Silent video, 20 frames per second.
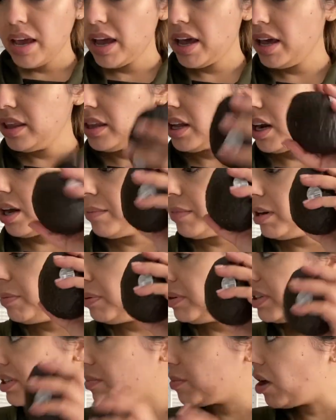And then I'm gonna
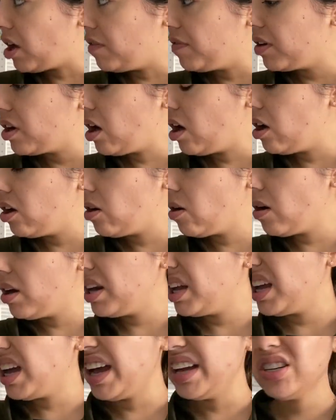put some avocado on
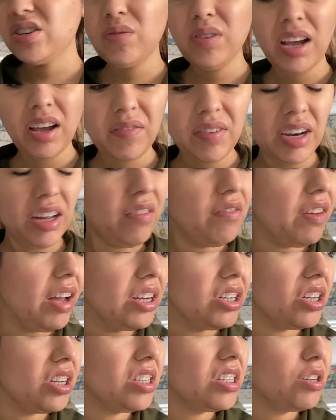it. I don't have any
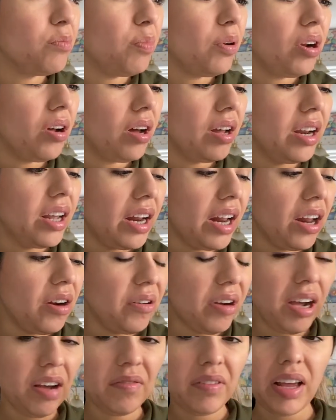veggies to put on it. I
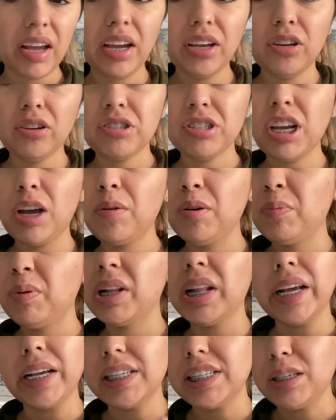don't have like, usually I would put
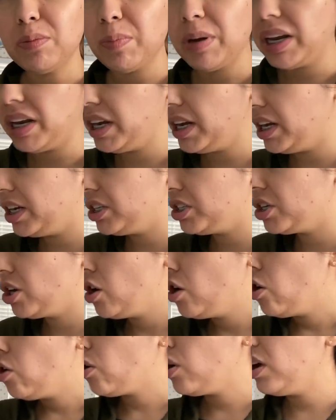like spinach
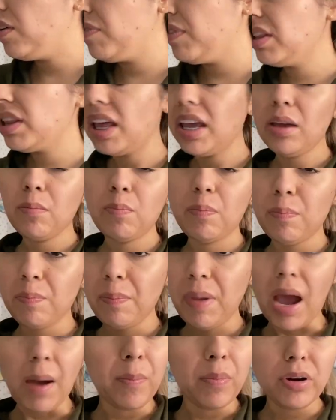or even like
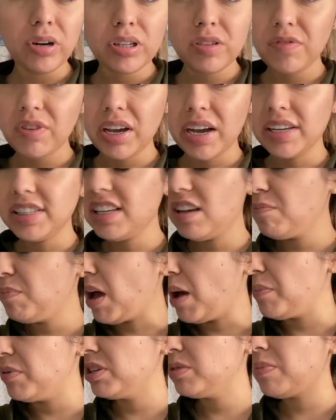peppers, if you guys have
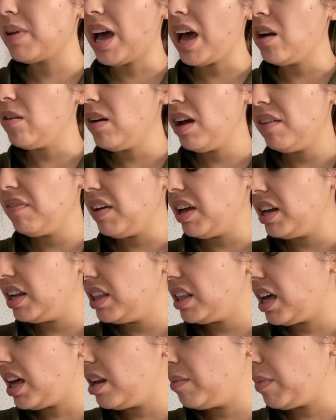peppers, but I don't have any
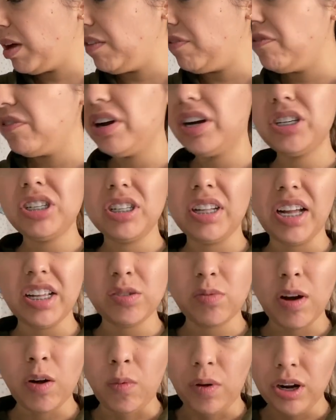of that in my fridge, and
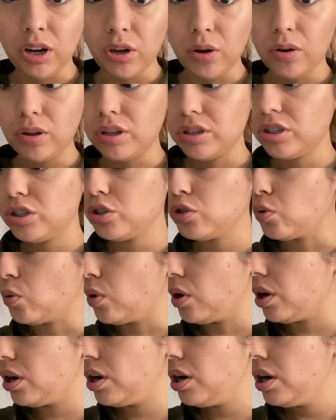that's why I wanna go to the
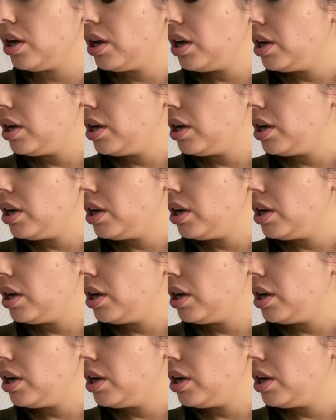store.